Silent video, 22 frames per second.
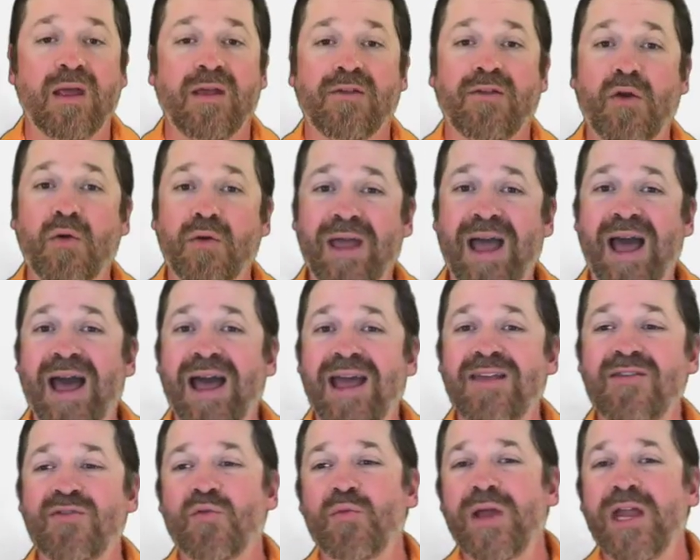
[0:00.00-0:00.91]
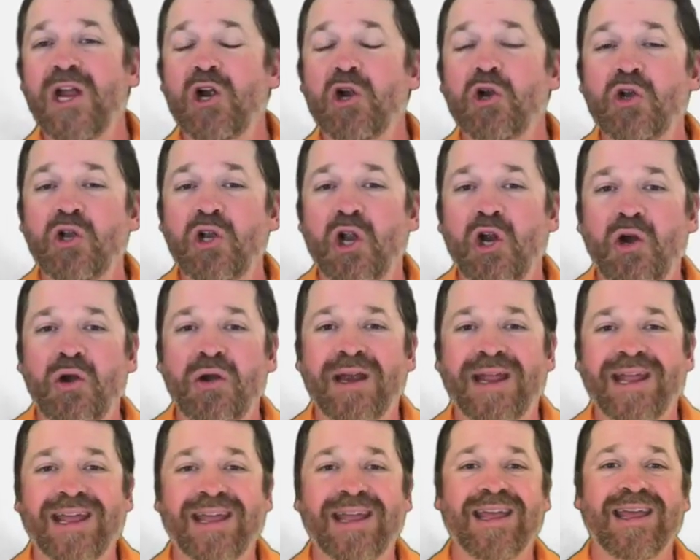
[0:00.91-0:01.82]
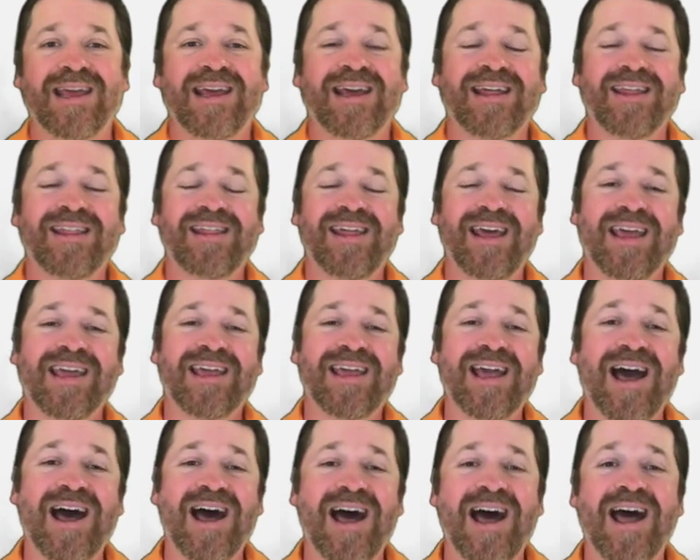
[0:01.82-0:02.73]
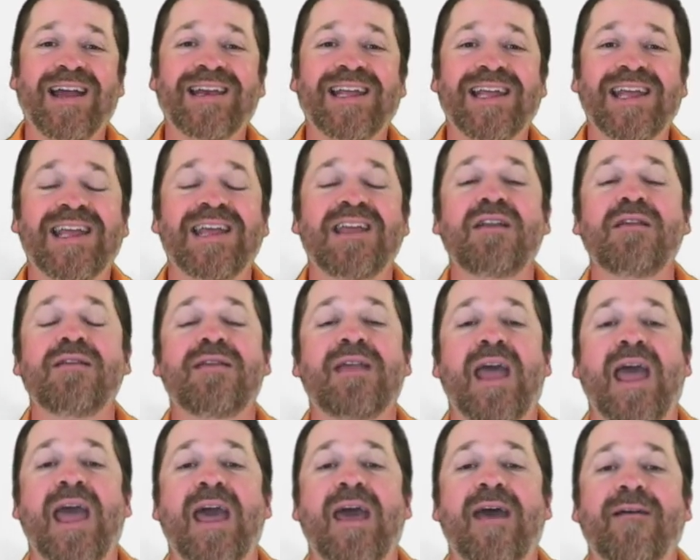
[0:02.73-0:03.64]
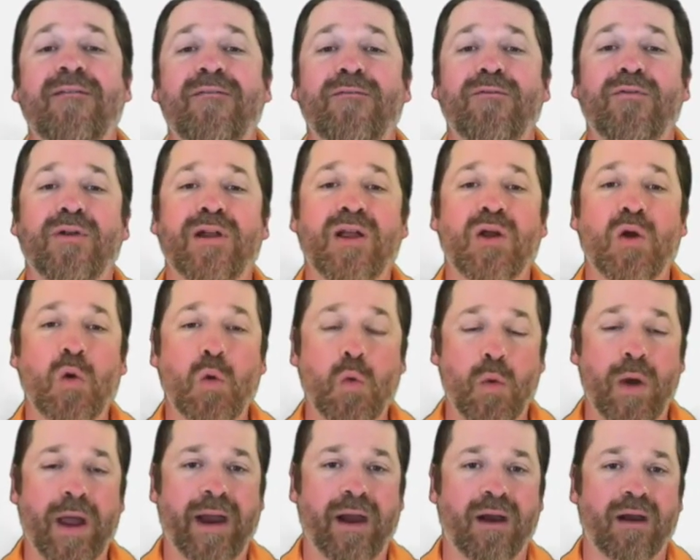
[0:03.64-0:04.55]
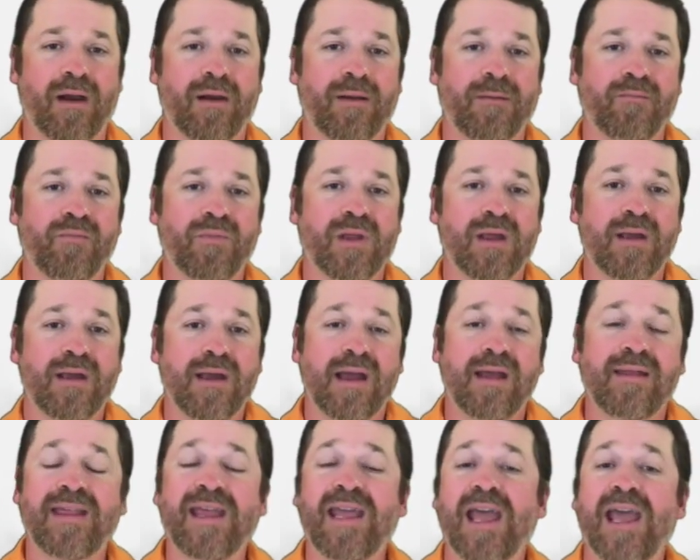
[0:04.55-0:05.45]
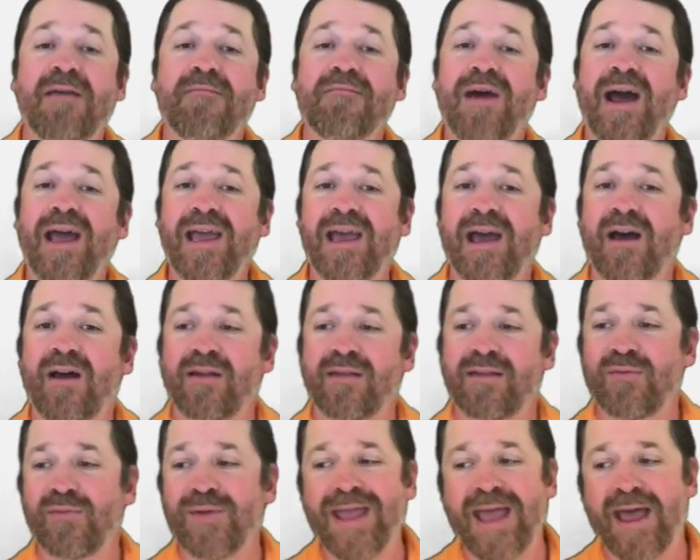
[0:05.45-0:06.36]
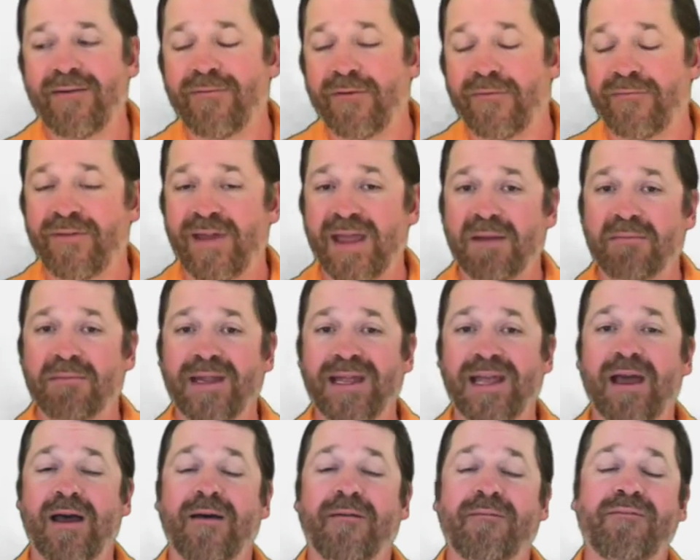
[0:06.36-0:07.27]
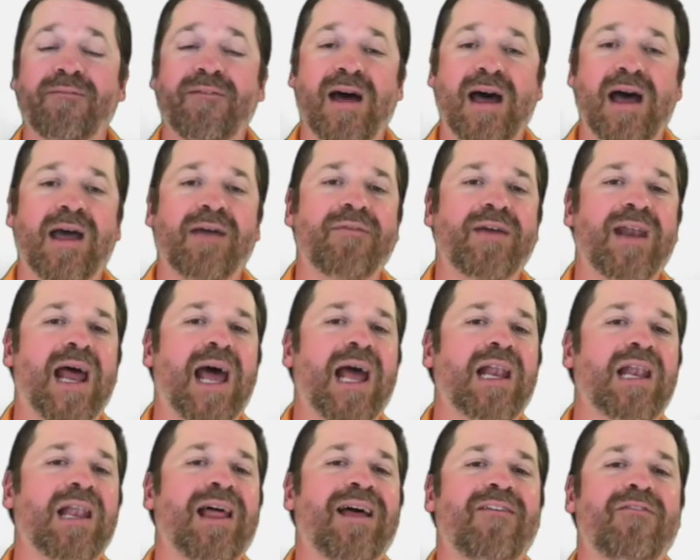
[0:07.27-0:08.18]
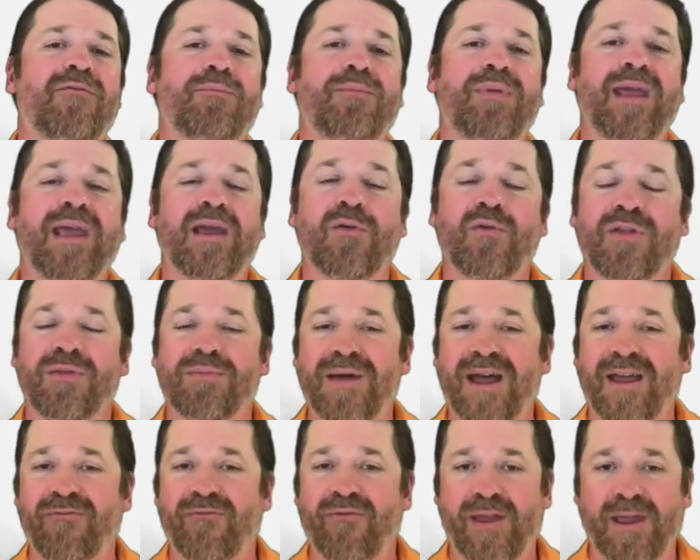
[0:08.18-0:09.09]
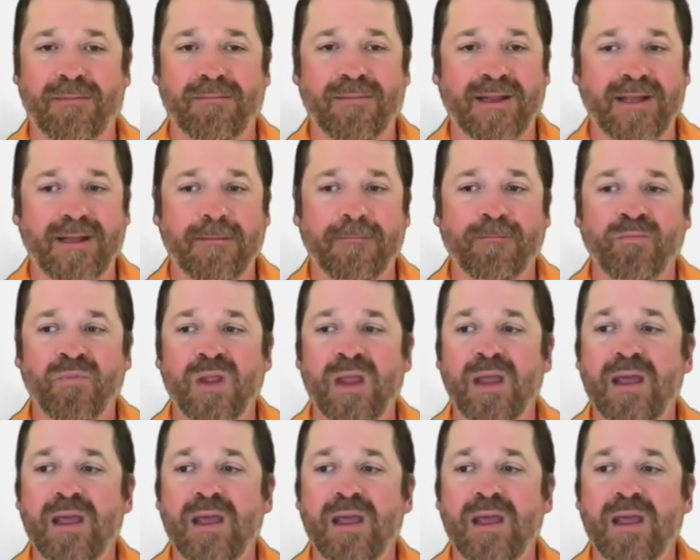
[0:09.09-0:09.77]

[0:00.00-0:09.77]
So, guys, we are learning that God is everywhere. And see, in my house, we have a family of five, and I love being with my family.